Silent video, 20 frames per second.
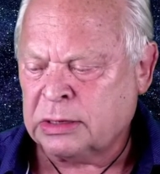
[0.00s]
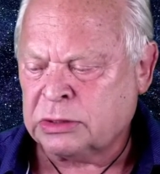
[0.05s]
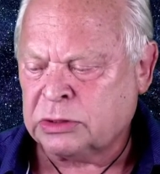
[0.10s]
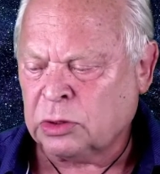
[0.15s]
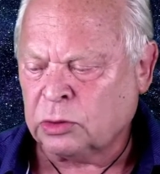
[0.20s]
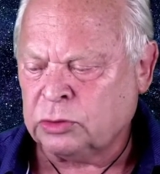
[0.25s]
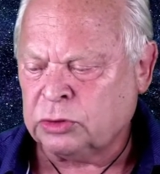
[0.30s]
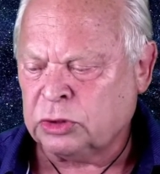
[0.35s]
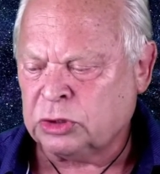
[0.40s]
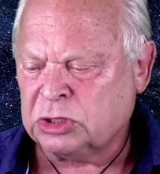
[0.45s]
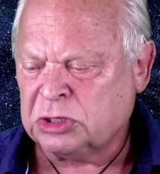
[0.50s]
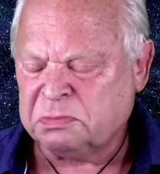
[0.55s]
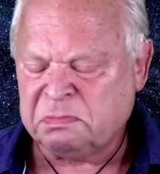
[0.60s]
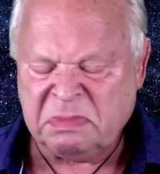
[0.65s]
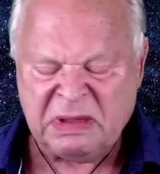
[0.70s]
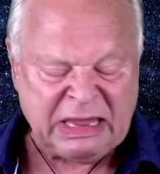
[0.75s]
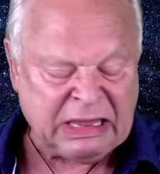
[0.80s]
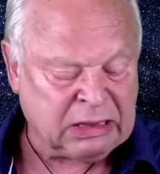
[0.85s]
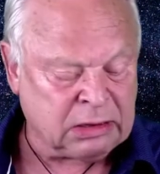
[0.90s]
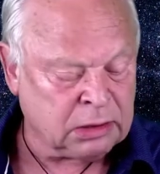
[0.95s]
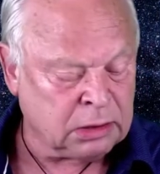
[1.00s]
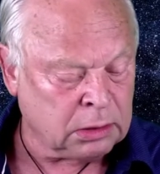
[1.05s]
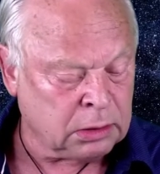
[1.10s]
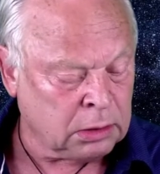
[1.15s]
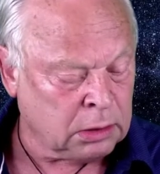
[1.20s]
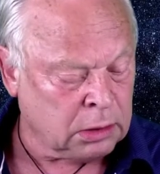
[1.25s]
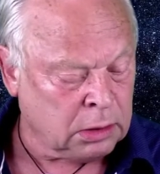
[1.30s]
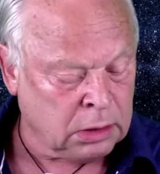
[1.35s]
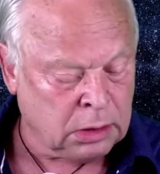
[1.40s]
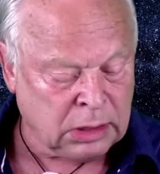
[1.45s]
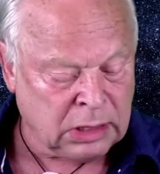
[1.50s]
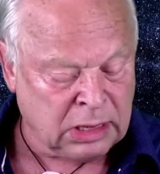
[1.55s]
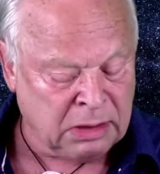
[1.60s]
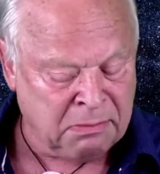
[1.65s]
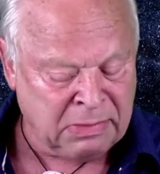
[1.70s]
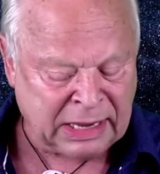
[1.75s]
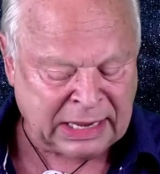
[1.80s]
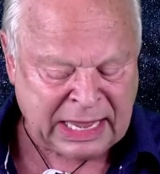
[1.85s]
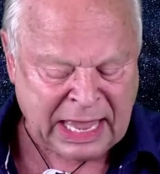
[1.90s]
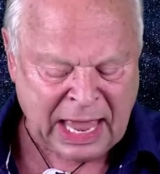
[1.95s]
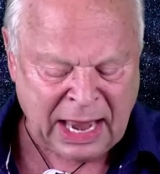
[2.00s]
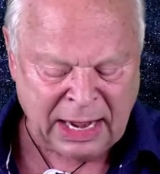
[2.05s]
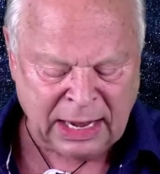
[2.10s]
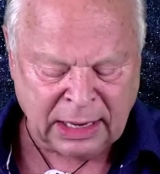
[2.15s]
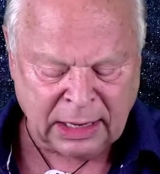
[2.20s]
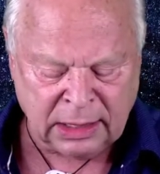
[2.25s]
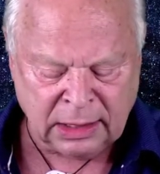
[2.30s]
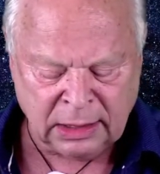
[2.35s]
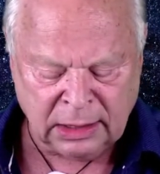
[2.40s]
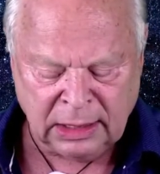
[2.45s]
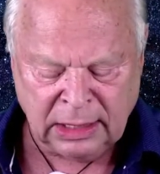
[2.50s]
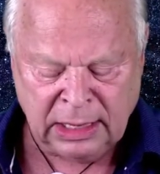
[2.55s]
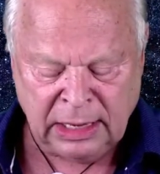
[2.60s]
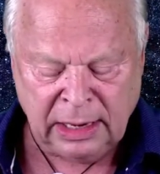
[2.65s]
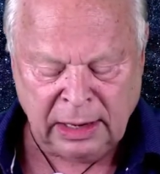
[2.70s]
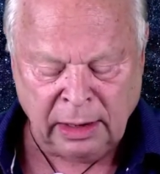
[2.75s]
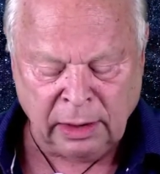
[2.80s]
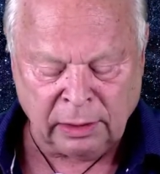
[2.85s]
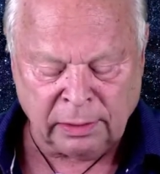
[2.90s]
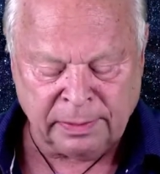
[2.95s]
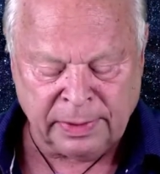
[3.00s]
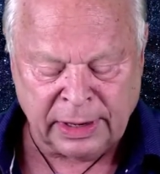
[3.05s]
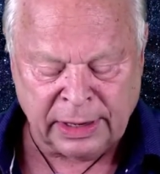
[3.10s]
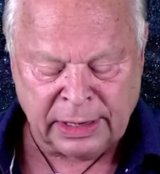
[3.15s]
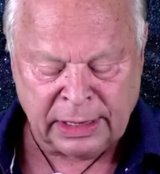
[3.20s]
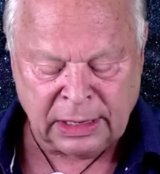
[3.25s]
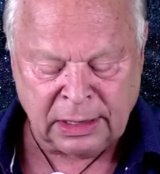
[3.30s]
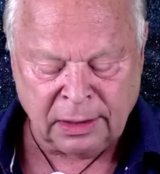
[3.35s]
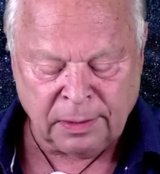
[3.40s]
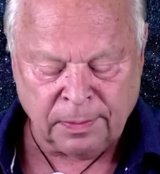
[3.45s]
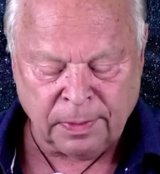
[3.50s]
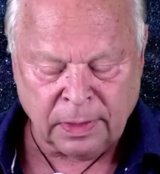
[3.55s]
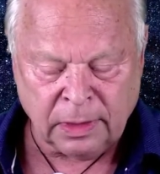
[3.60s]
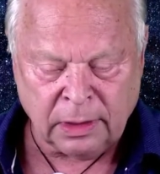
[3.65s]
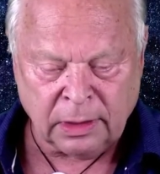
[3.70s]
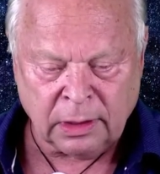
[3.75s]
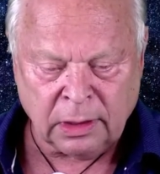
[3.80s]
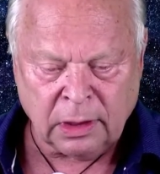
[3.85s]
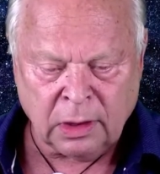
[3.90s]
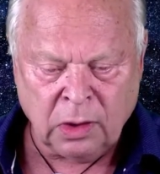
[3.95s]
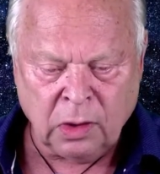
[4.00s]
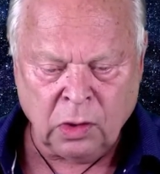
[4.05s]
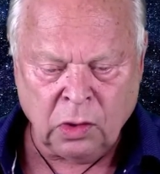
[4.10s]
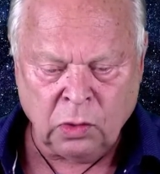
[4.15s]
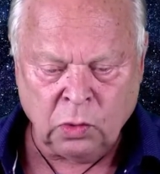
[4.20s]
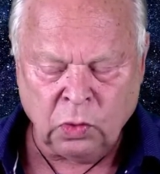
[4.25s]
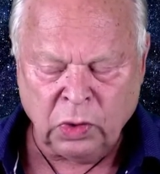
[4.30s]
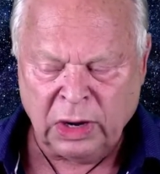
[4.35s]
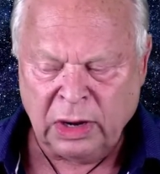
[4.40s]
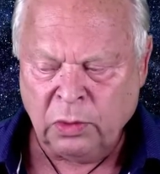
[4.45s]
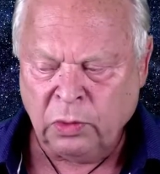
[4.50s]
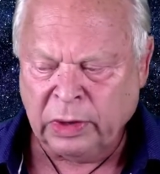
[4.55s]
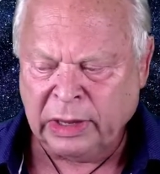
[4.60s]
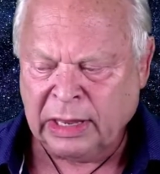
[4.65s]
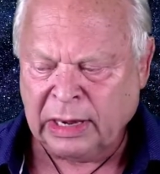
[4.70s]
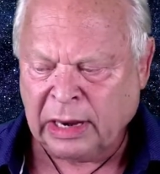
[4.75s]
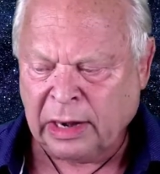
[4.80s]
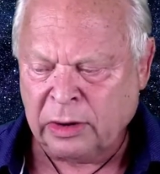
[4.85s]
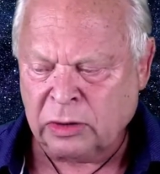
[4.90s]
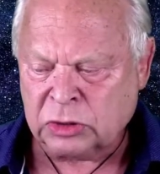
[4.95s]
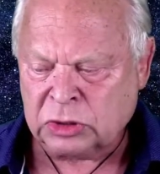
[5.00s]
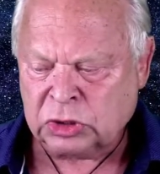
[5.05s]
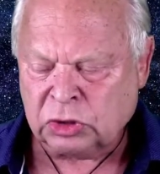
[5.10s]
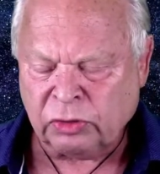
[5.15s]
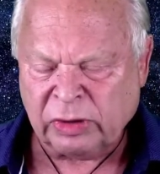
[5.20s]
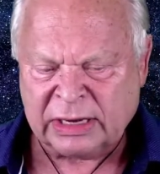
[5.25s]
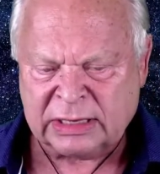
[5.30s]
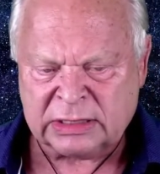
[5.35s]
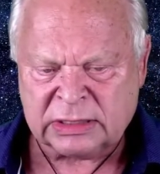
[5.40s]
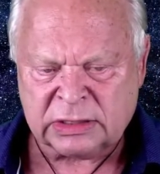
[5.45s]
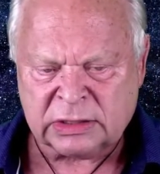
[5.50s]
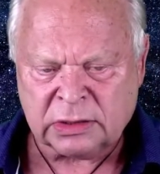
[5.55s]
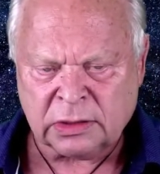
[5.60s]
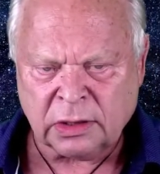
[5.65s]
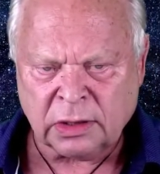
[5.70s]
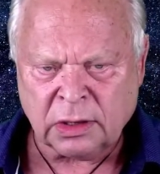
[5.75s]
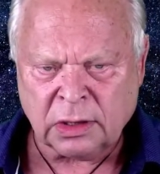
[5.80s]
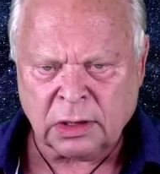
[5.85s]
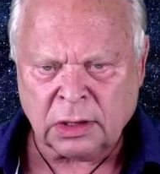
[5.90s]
so to speak, a mechanic in our body. When we get under stress,